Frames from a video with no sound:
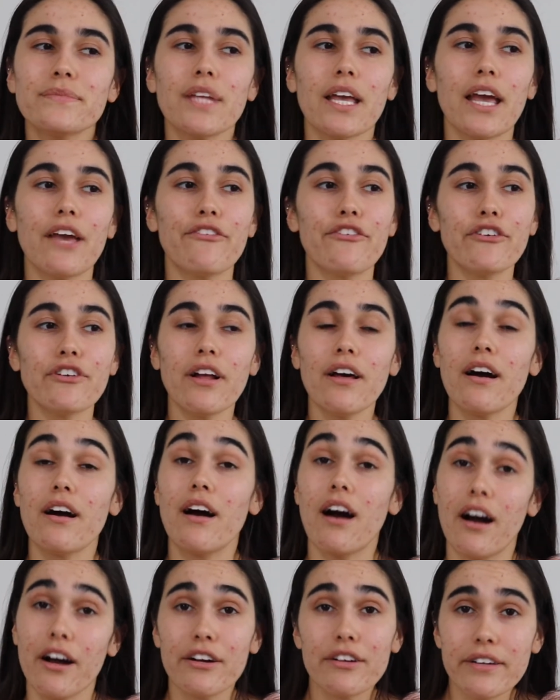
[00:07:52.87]
if you're not
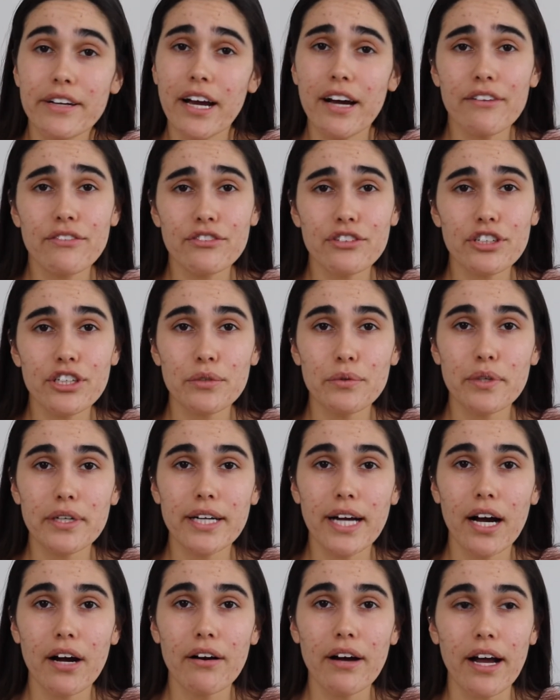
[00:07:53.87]
hungry after your
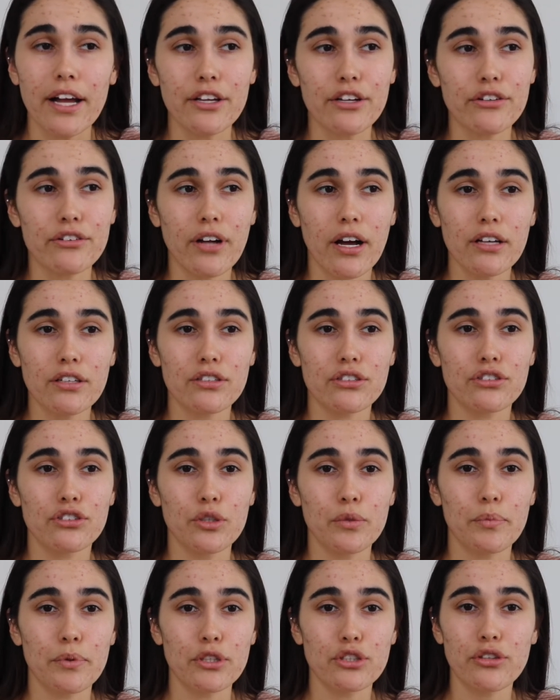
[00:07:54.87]
workout and you're not
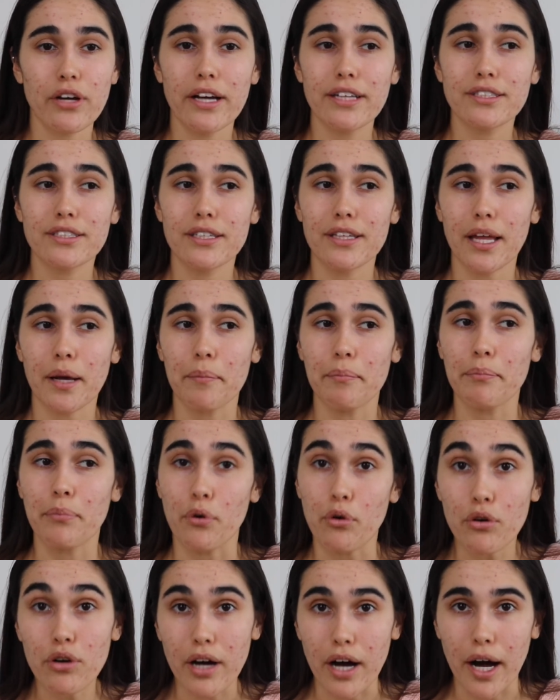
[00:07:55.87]
super trying to like
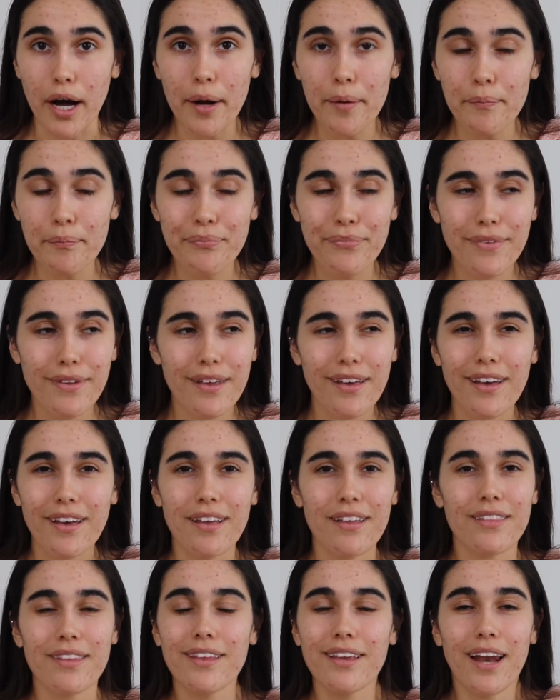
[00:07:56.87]
bulk
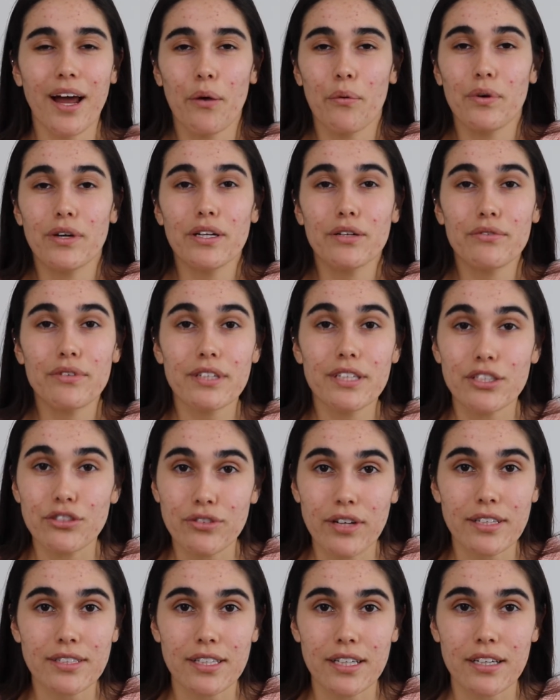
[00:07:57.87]
up, then I wouldn't really
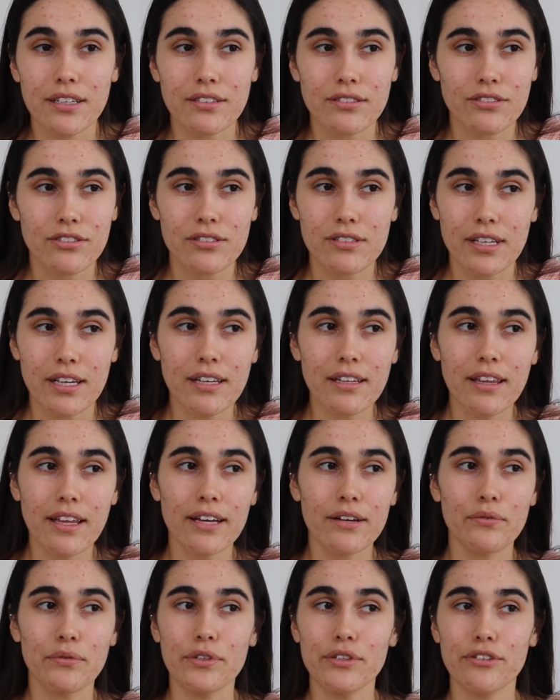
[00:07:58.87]
stress it. Just eat
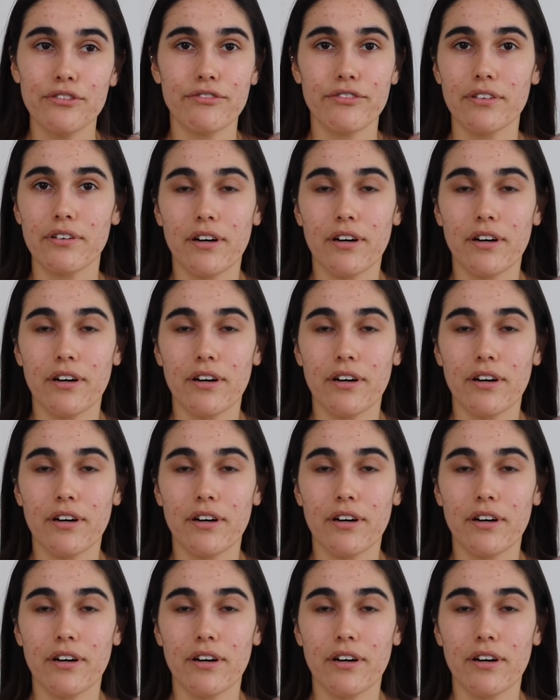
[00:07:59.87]
like when you feel